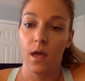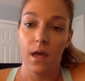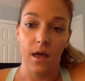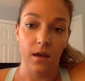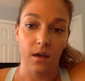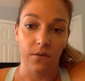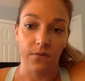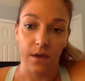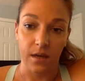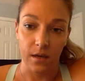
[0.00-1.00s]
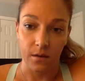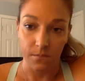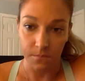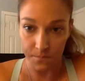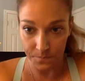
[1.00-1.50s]
And if I
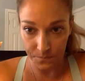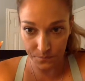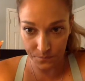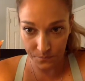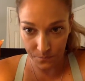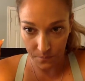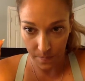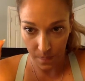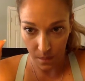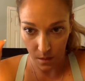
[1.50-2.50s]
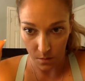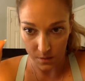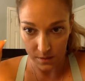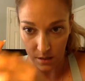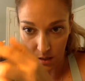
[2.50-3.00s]

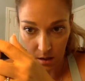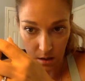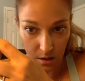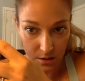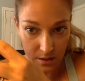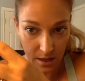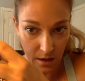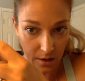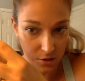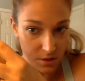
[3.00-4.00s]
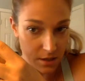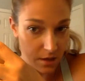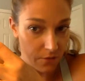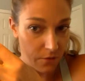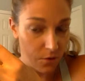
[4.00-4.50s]
was eating, I could actually take
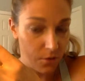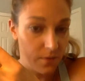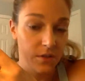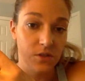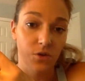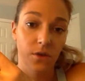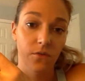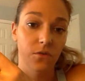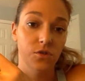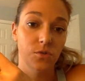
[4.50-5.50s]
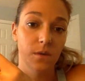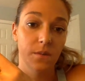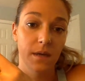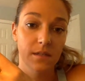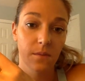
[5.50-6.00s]
a photo of that. That's great for the 2B
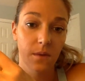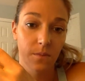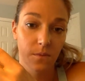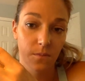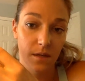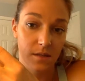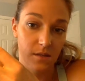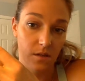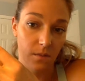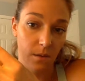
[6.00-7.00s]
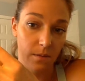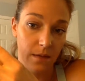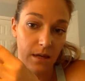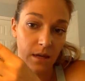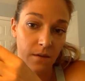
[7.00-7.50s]
mindset people because it's all about
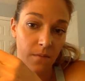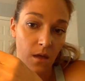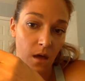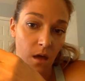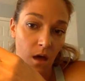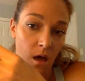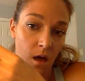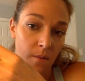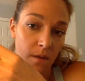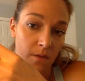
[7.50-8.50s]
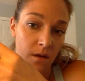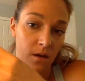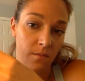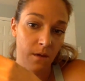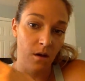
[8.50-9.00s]
plating. And then
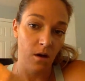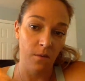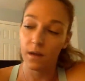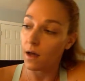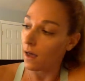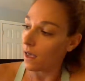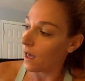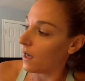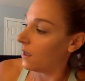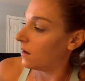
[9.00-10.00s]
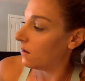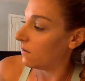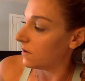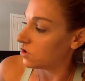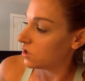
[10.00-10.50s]
in my omelet, I had a
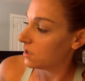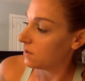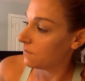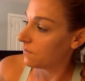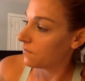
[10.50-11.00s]
veggie,